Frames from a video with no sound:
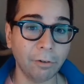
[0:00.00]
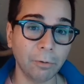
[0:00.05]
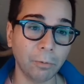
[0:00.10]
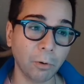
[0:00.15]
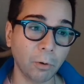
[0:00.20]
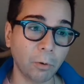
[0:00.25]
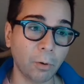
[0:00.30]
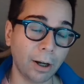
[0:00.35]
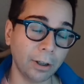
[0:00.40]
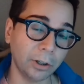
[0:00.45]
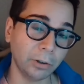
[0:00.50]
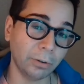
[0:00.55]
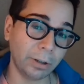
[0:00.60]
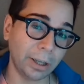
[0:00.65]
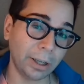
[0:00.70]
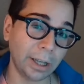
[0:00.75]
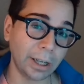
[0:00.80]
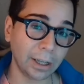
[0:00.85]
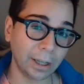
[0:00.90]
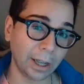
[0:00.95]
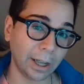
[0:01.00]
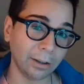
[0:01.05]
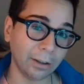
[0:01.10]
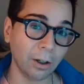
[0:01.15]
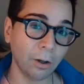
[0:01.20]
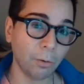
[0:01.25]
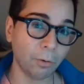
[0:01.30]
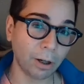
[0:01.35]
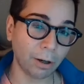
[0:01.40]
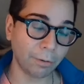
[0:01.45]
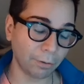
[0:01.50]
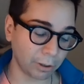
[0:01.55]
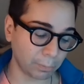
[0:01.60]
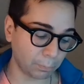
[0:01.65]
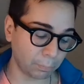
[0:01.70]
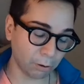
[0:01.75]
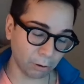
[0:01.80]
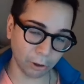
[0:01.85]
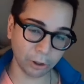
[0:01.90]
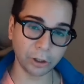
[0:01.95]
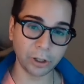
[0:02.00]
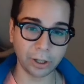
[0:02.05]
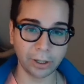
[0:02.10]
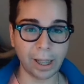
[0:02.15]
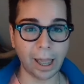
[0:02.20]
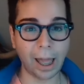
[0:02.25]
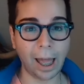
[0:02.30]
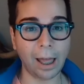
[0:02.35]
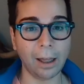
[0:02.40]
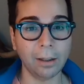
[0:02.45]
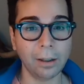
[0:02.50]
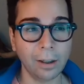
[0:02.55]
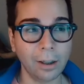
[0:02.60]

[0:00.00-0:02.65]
It requires you healing whatever's pushing that